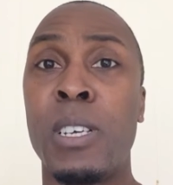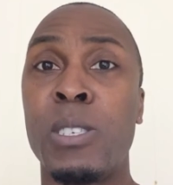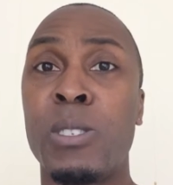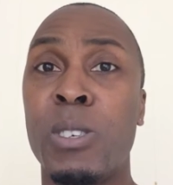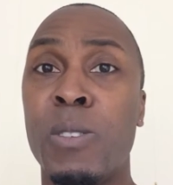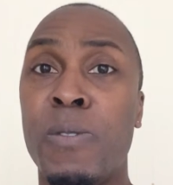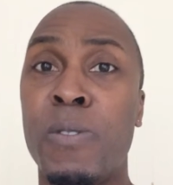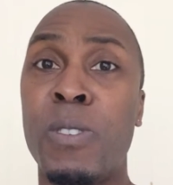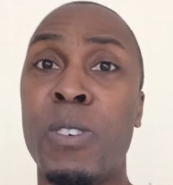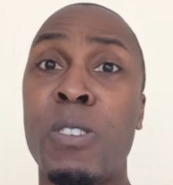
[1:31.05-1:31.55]

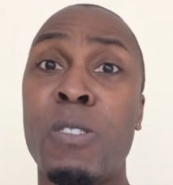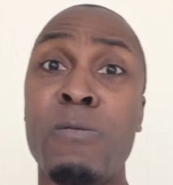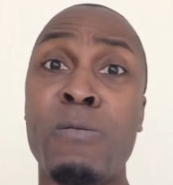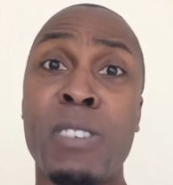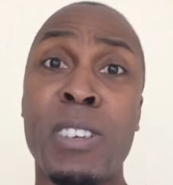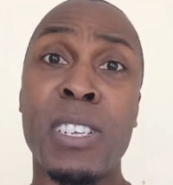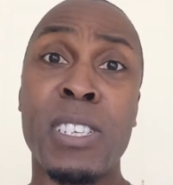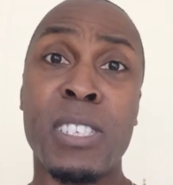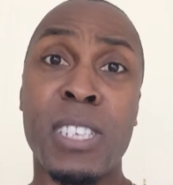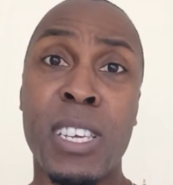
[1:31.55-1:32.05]
So if you're
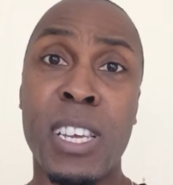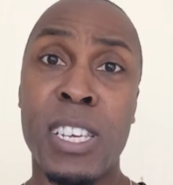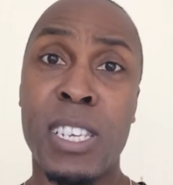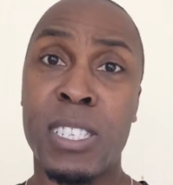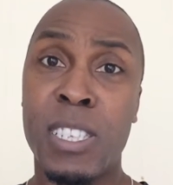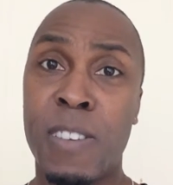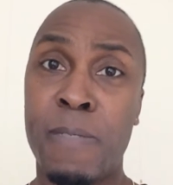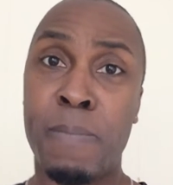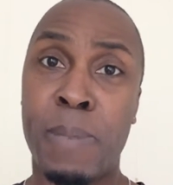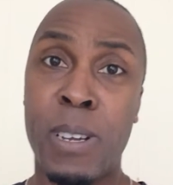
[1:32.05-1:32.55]
ready to get
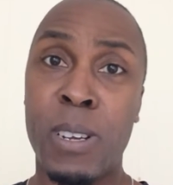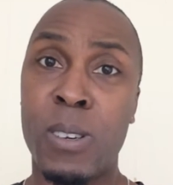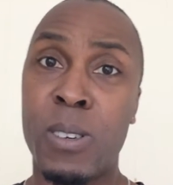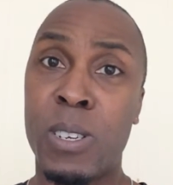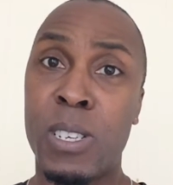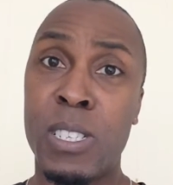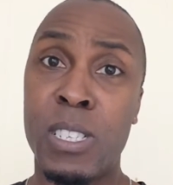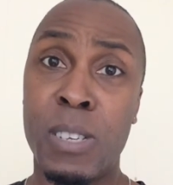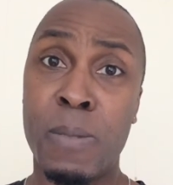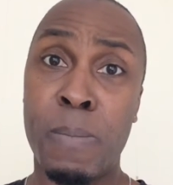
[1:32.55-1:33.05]
yourself back
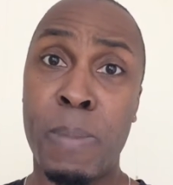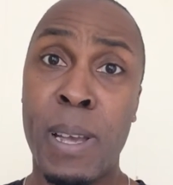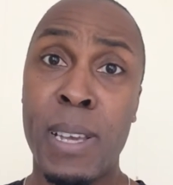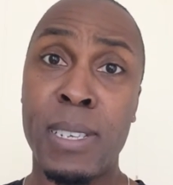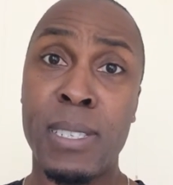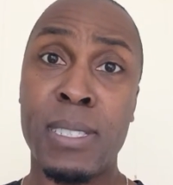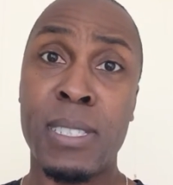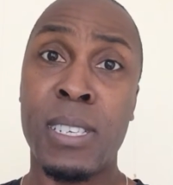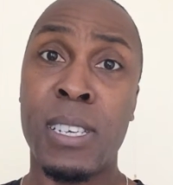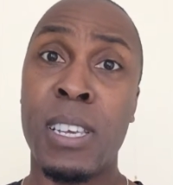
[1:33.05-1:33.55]
looking your
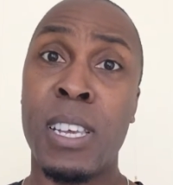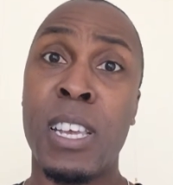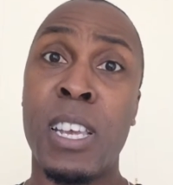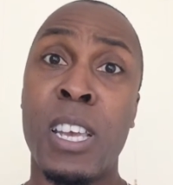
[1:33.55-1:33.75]
best,